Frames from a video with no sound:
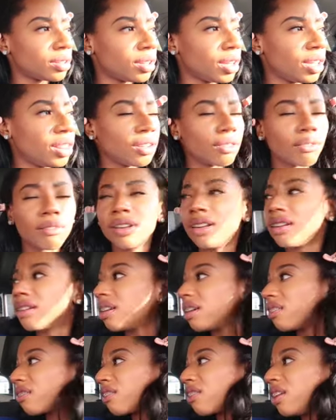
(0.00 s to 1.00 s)
In the green
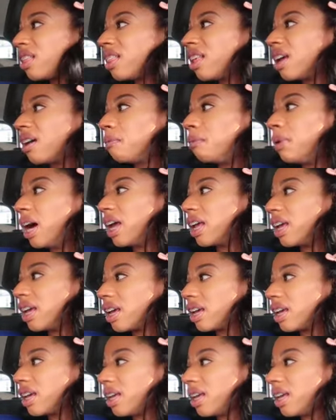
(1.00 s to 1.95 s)
gorilla bike.